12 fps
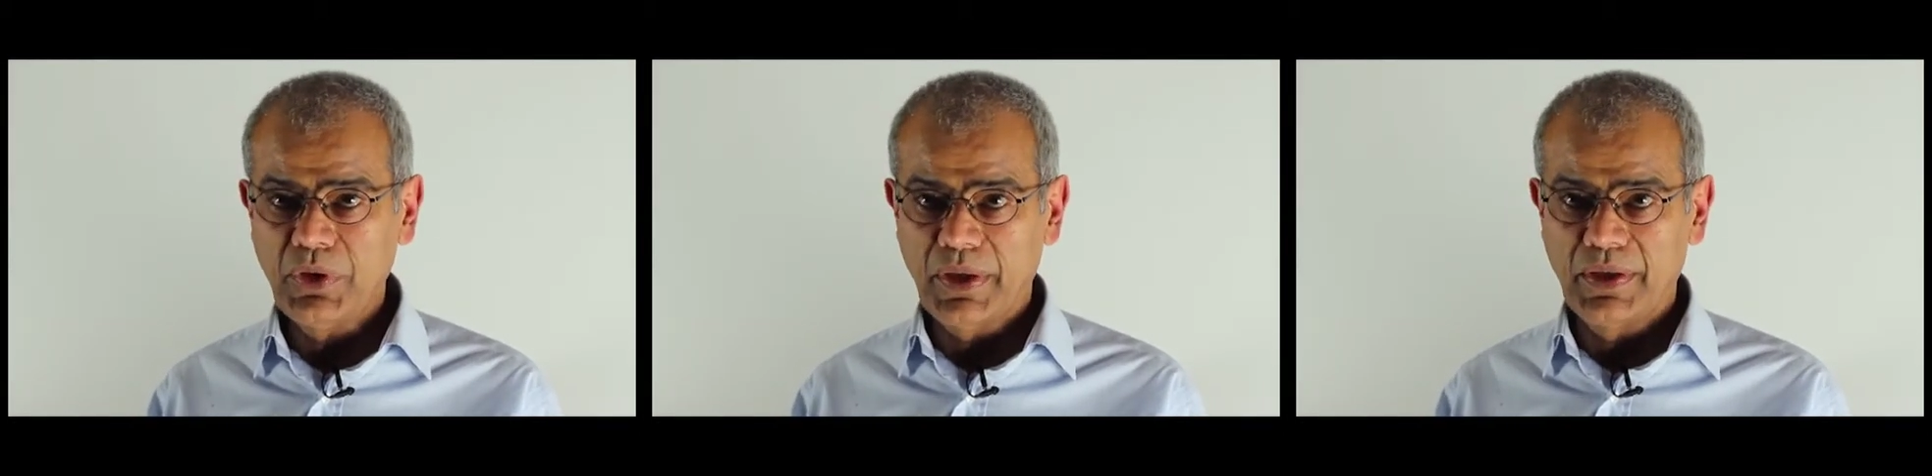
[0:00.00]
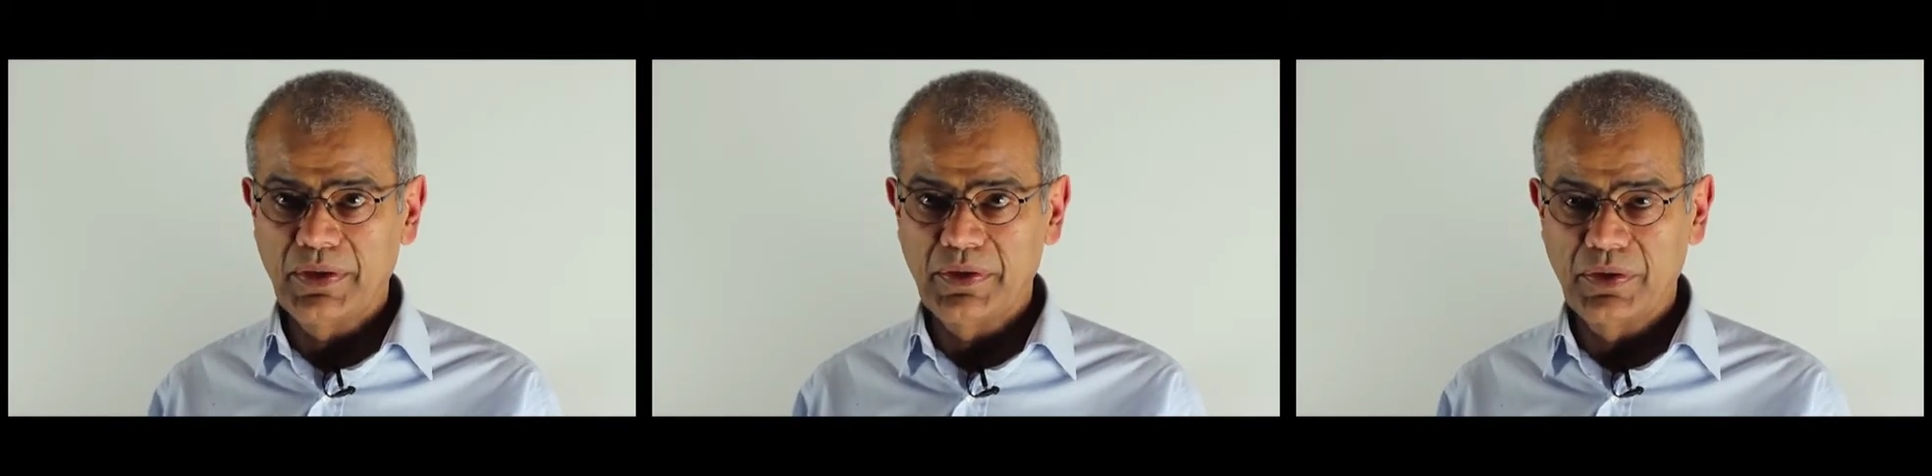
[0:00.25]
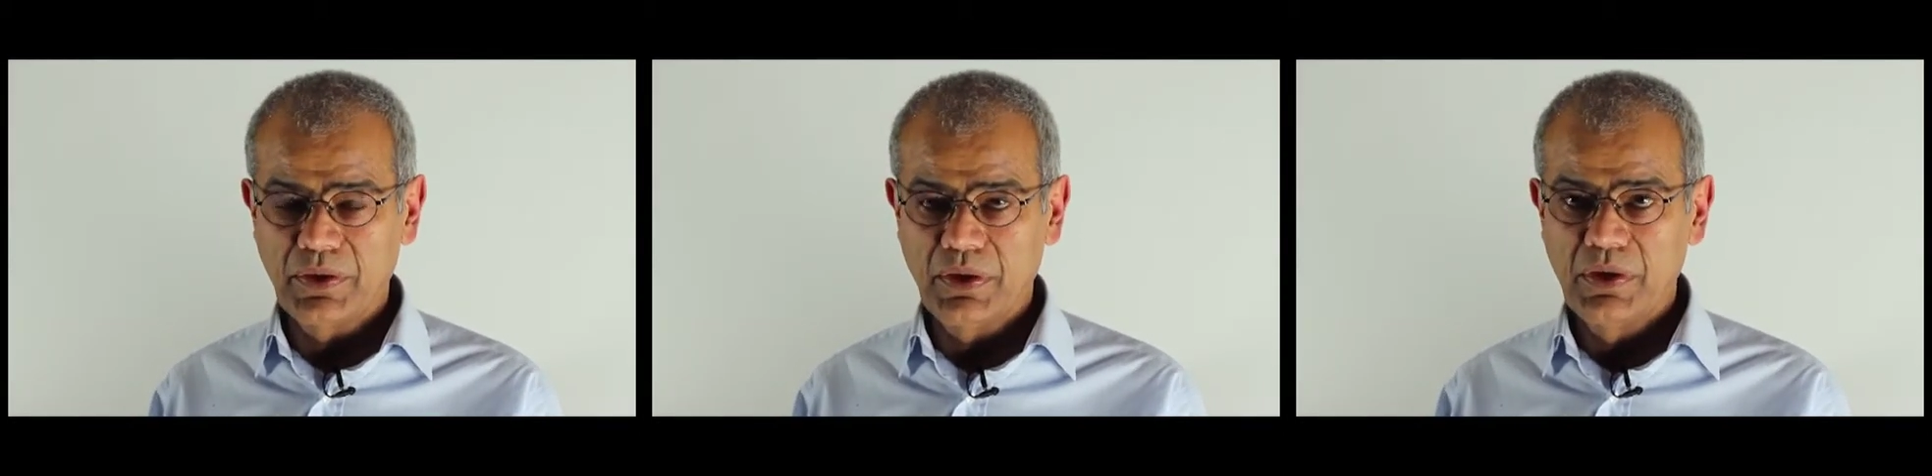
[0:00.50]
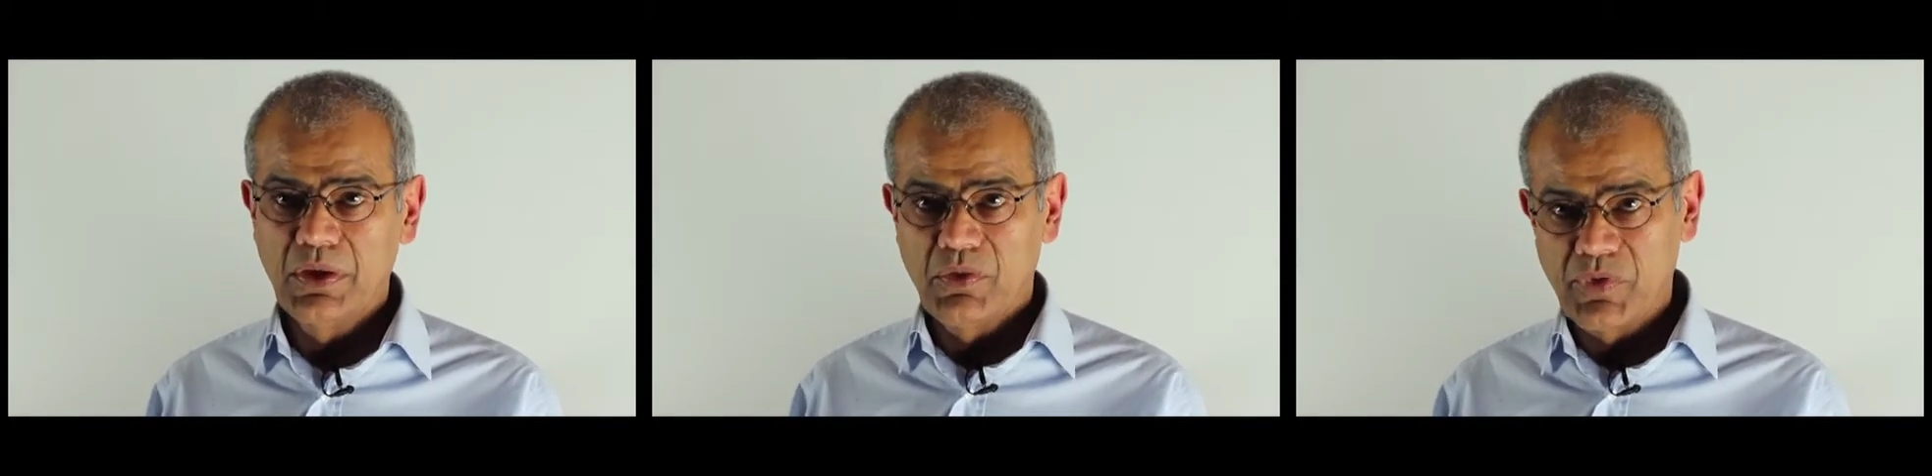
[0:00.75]
and
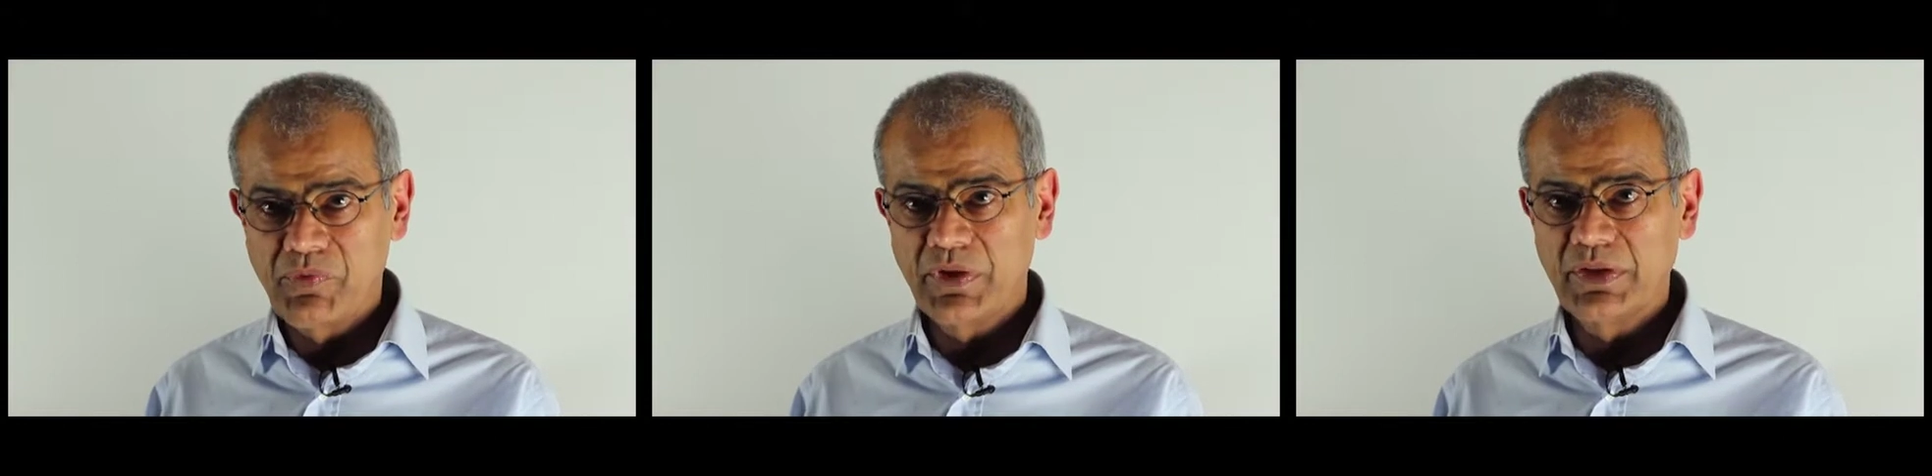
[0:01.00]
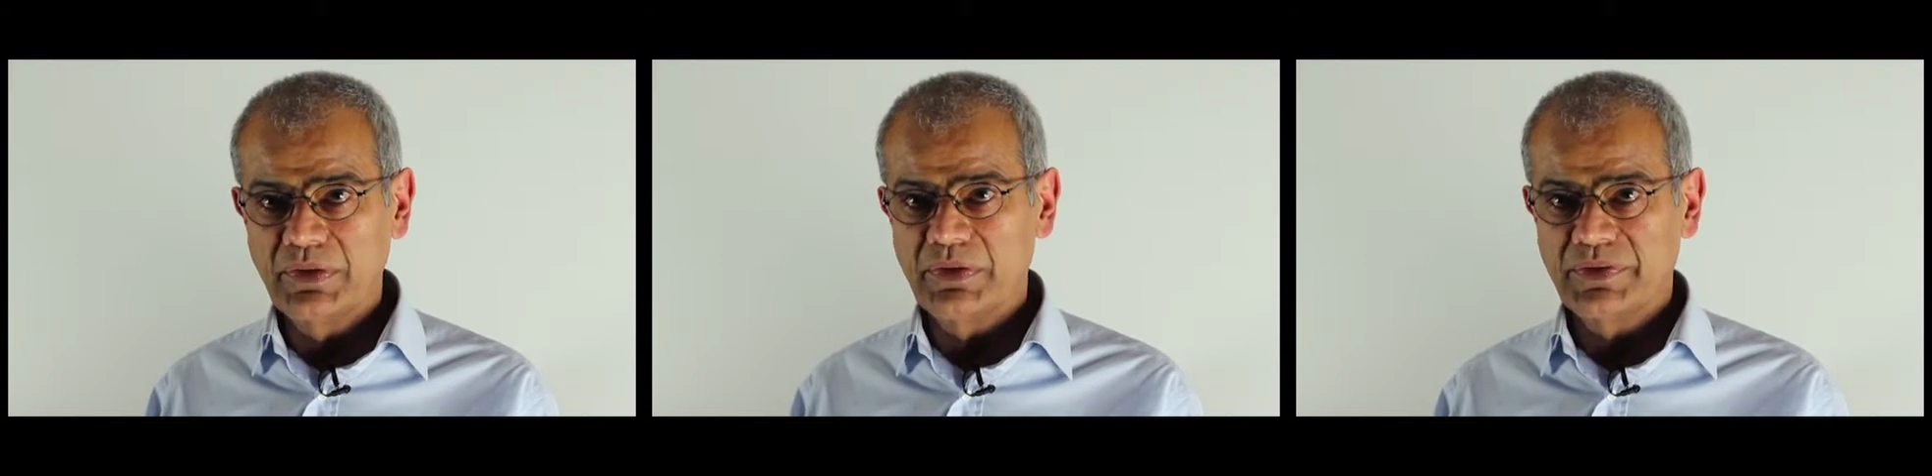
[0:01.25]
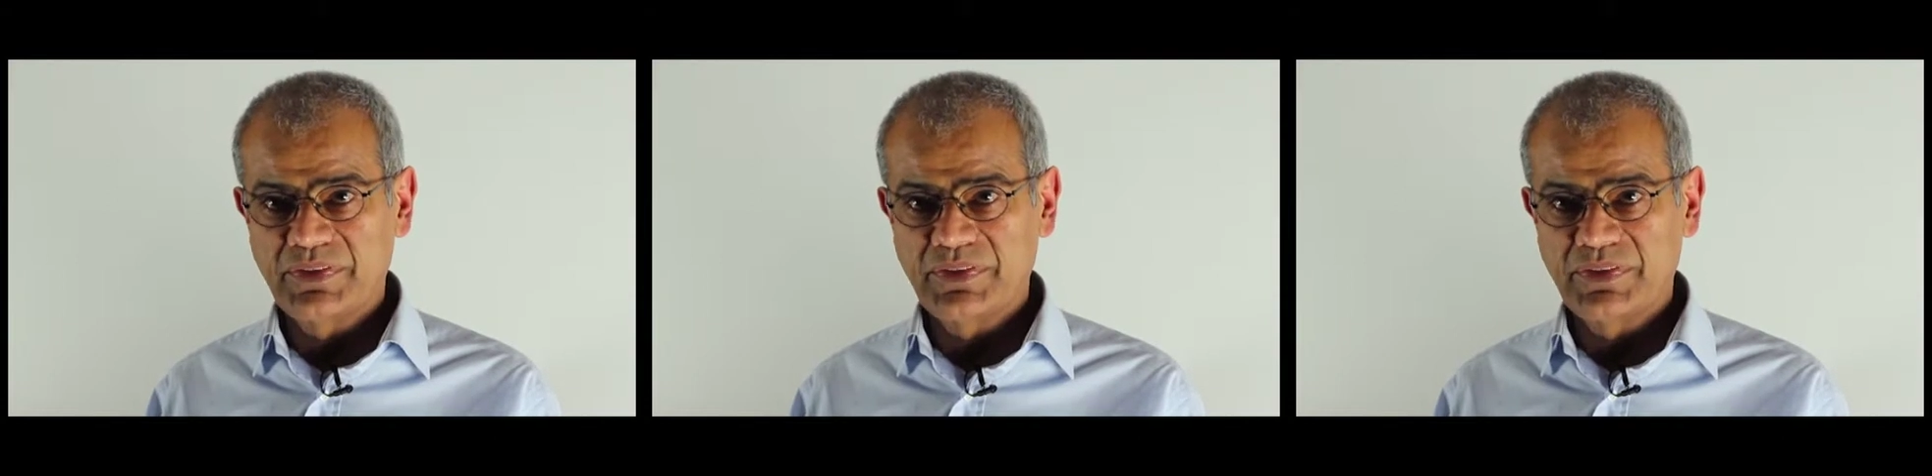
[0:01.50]
we will